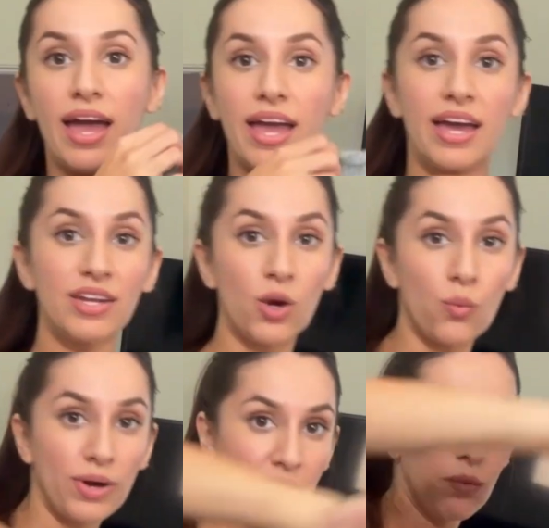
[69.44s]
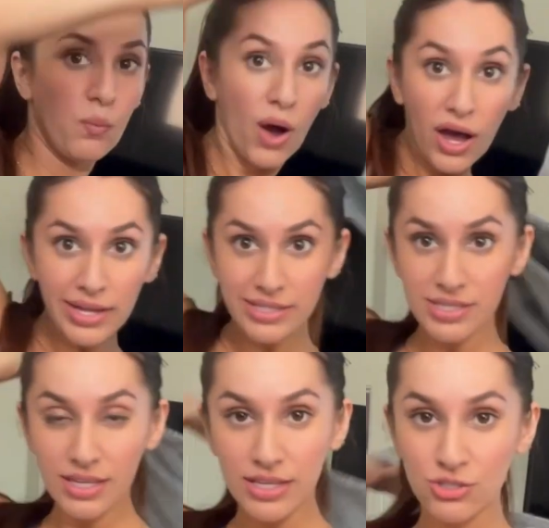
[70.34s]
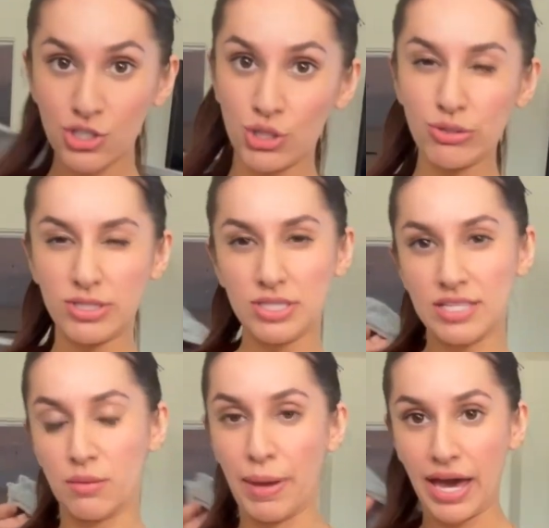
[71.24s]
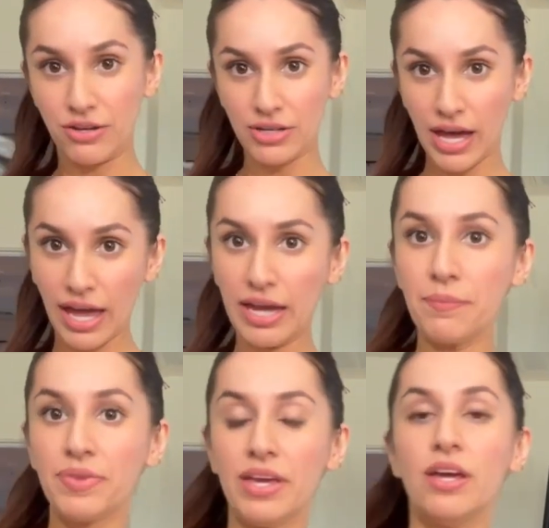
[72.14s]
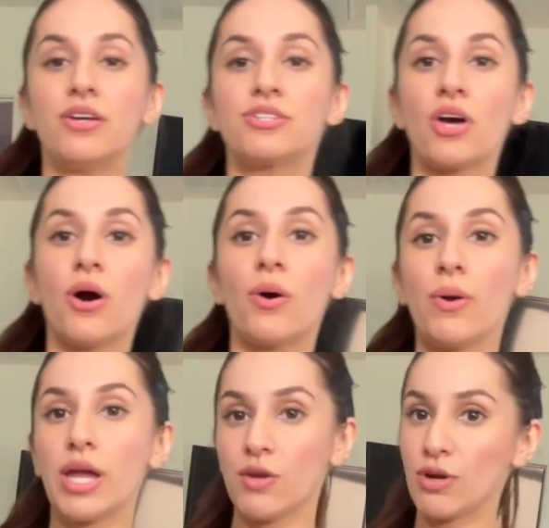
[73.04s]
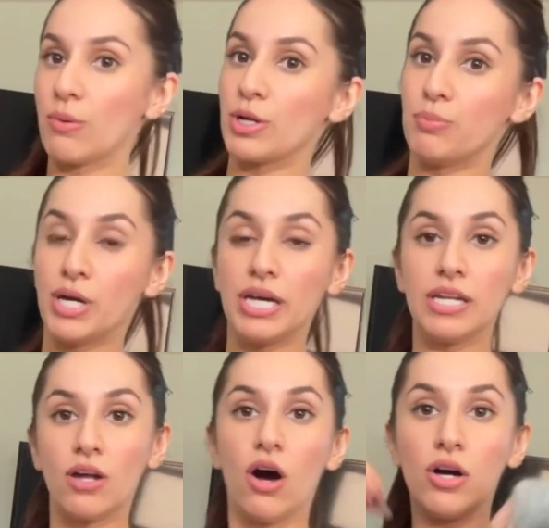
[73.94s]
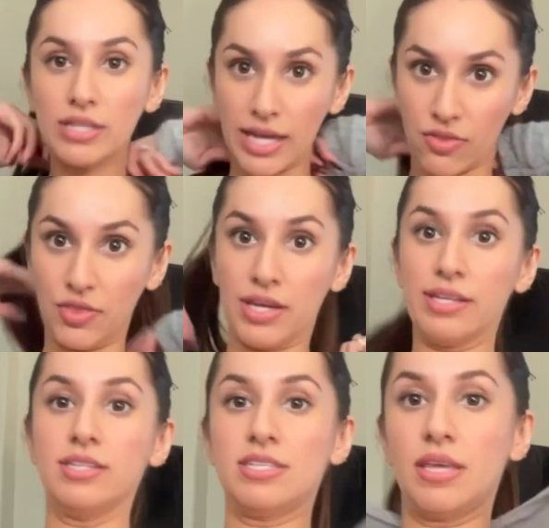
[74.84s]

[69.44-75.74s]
and what I want is to use this as a pattern guide. So if I were to put it on like this,